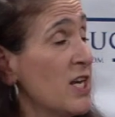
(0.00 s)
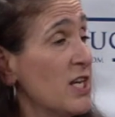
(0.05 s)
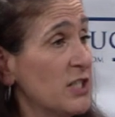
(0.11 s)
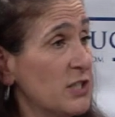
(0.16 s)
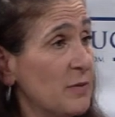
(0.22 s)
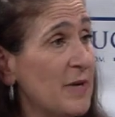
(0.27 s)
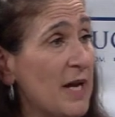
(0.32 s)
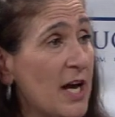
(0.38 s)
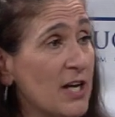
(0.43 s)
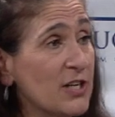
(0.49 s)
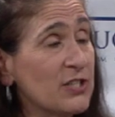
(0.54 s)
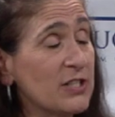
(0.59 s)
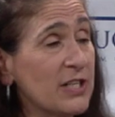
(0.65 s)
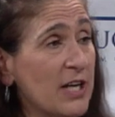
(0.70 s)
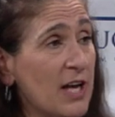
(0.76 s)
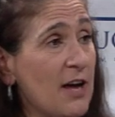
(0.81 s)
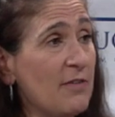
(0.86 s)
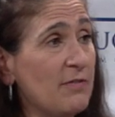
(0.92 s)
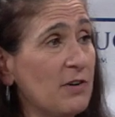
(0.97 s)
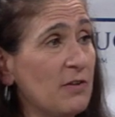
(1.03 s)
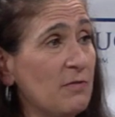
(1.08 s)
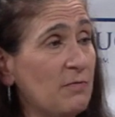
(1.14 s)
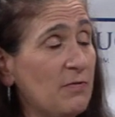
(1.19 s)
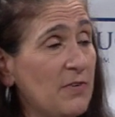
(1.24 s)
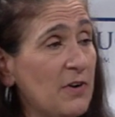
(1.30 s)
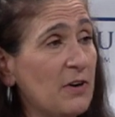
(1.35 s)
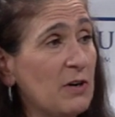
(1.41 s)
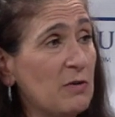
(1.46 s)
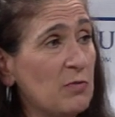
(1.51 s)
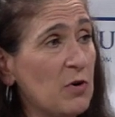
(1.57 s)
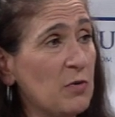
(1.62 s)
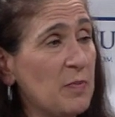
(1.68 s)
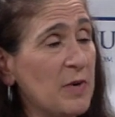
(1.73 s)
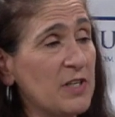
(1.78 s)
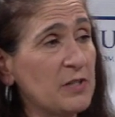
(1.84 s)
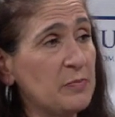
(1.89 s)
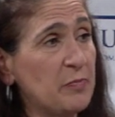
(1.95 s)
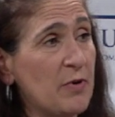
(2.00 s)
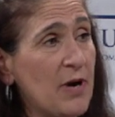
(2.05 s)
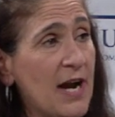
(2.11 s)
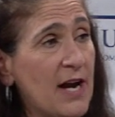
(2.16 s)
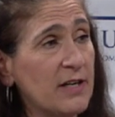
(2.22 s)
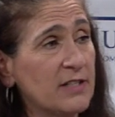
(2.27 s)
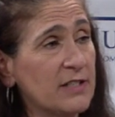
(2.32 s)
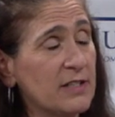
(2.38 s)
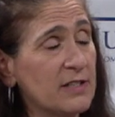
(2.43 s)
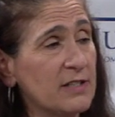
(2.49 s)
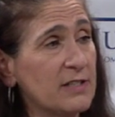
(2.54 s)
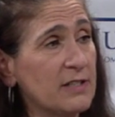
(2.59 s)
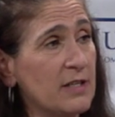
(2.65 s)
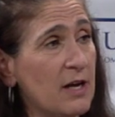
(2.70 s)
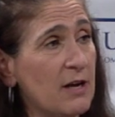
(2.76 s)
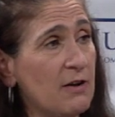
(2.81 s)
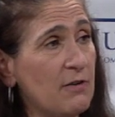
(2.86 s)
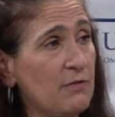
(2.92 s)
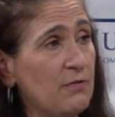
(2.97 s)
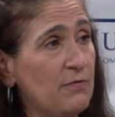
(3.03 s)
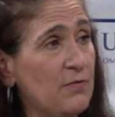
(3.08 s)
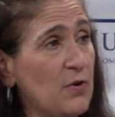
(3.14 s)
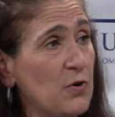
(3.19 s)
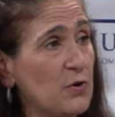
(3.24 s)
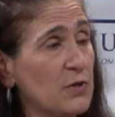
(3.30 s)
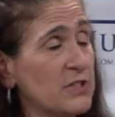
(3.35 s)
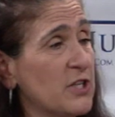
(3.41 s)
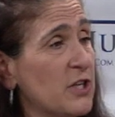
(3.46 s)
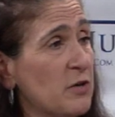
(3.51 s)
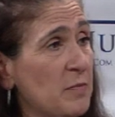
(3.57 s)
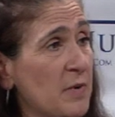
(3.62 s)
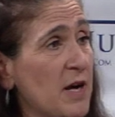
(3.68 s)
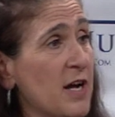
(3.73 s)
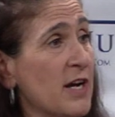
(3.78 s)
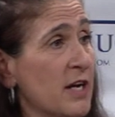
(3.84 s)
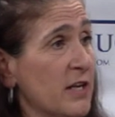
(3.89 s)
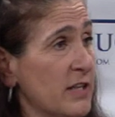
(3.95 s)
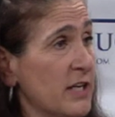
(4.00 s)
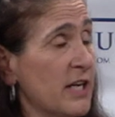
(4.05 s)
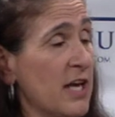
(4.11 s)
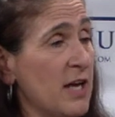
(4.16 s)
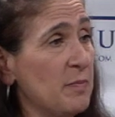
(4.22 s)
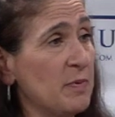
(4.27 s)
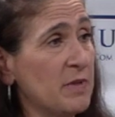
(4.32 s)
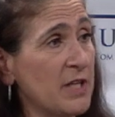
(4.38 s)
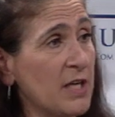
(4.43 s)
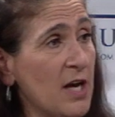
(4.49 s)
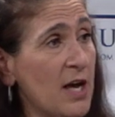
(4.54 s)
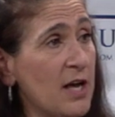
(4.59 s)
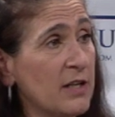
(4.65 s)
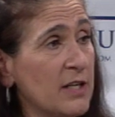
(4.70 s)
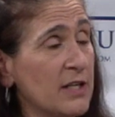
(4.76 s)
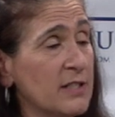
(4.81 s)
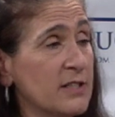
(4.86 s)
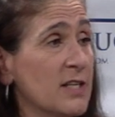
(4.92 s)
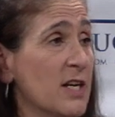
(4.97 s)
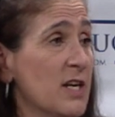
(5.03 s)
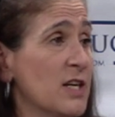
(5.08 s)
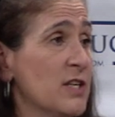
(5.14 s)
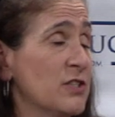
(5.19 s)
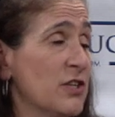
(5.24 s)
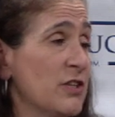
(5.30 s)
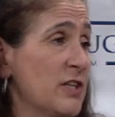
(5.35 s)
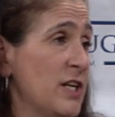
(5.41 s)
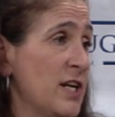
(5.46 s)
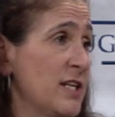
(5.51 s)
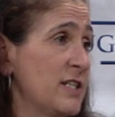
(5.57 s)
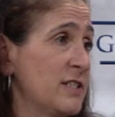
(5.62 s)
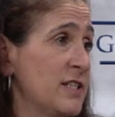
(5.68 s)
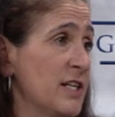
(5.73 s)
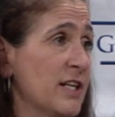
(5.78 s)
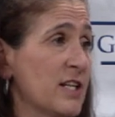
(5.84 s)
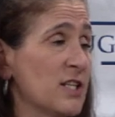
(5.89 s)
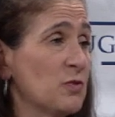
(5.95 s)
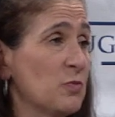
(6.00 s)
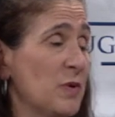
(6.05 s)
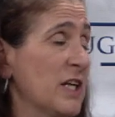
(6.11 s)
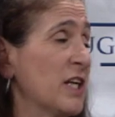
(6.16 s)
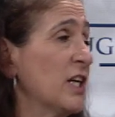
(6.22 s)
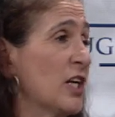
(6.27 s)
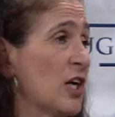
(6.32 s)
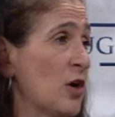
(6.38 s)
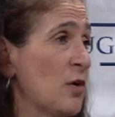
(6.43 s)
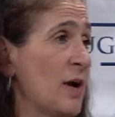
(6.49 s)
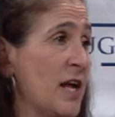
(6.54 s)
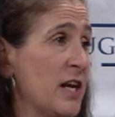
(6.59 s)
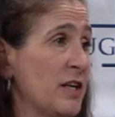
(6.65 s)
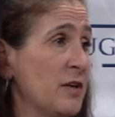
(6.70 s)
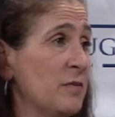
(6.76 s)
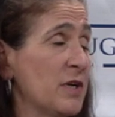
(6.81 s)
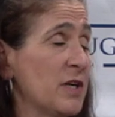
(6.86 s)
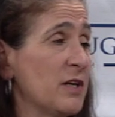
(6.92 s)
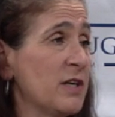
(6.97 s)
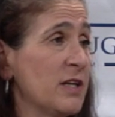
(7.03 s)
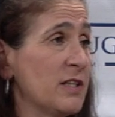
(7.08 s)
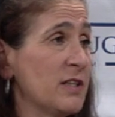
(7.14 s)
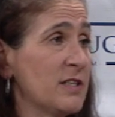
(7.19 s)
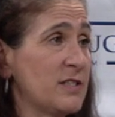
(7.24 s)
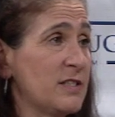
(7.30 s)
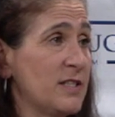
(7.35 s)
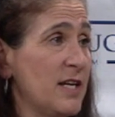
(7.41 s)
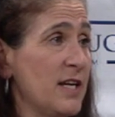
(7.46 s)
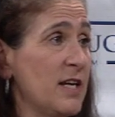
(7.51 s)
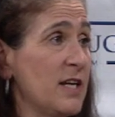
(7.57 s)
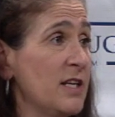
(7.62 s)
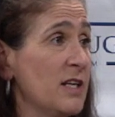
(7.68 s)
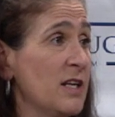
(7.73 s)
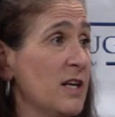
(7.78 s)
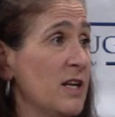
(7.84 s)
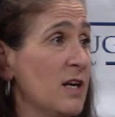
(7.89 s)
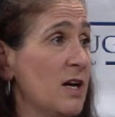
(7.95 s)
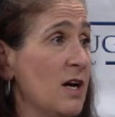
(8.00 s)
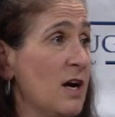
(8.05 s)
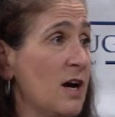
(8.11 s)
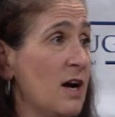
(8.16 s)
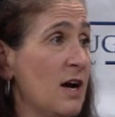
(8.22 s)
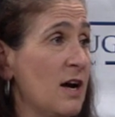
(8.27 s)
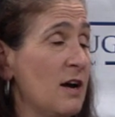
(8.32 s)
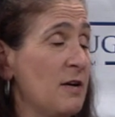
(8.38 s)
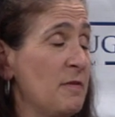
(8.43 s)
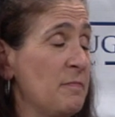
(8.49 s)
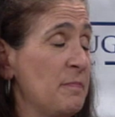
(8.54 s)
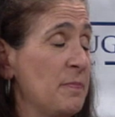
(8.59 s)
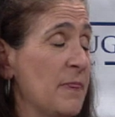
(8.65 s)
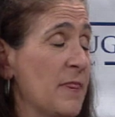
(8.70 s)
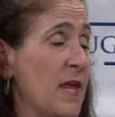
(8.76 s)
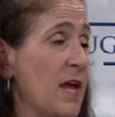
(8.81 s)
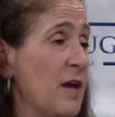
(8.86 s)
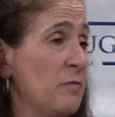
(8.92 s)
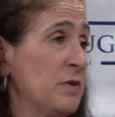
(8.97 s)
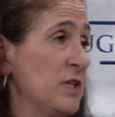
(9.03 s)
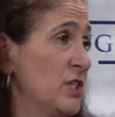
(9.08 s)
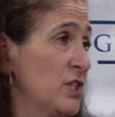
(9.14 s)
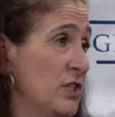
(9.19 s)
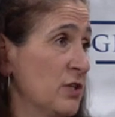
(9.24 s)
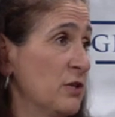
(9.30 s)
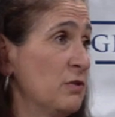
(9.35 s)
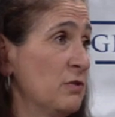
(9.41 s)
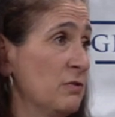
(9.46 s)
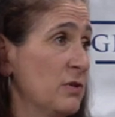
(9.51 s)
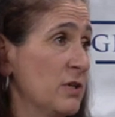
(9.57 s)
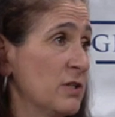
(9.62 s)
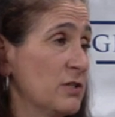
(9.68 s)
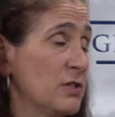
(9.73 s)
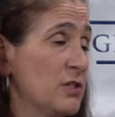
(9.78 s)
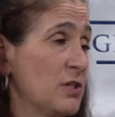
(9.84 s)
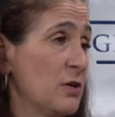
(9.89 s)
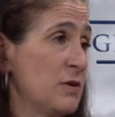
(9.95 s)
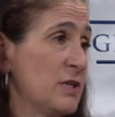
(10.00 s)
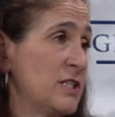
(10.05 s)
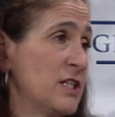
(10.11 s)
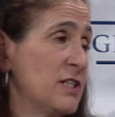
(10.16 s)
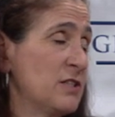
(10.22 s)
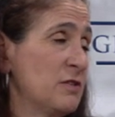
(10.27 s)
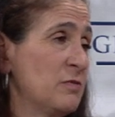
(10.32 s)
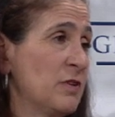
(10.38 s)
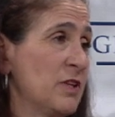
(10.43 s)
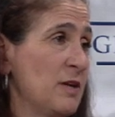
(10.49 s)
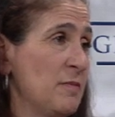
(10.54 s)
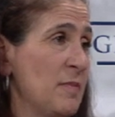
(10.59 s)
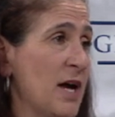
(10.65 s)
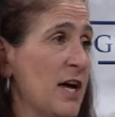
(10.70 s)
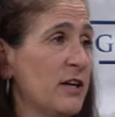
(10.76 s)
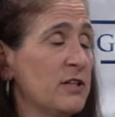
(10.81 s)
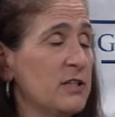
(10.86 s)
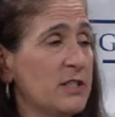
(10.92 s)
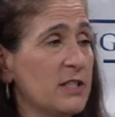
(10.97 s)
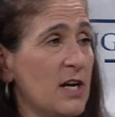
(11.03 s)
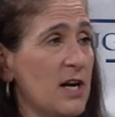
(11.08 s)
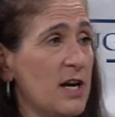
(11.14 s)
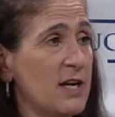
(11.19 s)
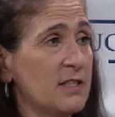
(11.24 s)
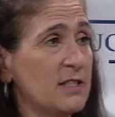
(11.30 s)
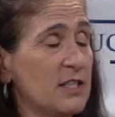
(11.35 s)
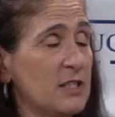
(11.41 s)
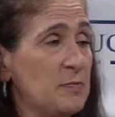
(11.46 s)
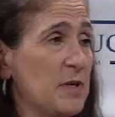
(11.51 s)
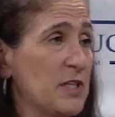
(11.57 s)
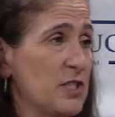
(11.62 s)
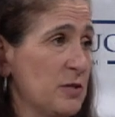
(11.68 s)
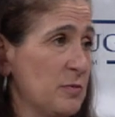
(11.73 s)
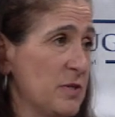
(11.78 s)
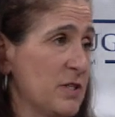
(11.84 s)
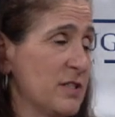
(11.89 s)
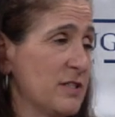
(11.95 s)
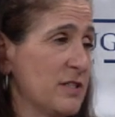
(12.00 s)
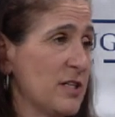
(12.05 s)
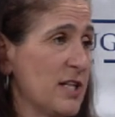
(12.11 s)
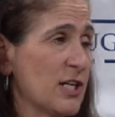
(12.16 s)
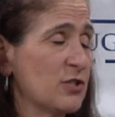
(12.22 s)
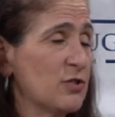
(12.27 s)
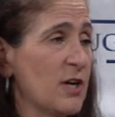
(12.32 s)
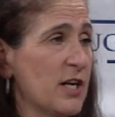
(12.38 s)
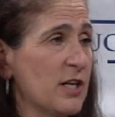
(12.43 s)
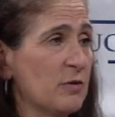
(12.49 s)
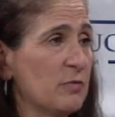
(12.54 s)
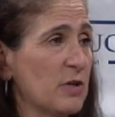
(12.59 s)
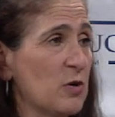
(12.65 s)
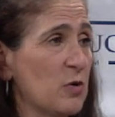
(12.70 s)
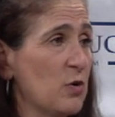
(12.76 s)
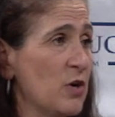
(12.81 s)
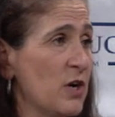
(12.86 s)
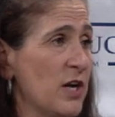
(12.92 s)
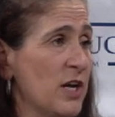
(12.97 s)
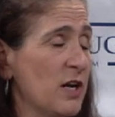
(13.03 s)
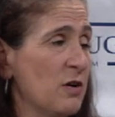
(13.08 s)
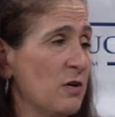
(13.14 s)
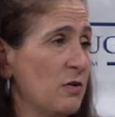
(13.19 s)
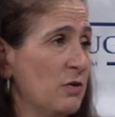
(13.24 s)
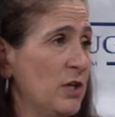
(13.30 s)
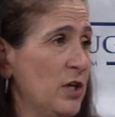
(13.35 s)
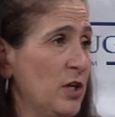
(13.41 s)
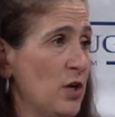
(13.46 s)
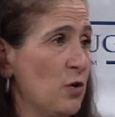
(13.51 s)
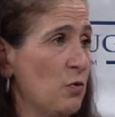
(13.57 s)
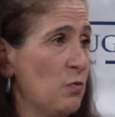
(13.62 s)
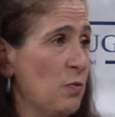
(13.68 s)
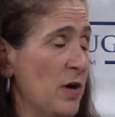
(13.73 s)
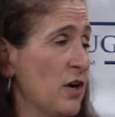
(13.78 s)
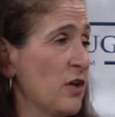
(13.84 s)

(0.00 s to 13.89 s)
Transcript: So we actually have a very robust practice of folks that are buying on the Cape and the islands. So the nice thing is we can go anywhere in the state, and we do. So it doesn't really matter to us, especially with this electronic recording, you know, where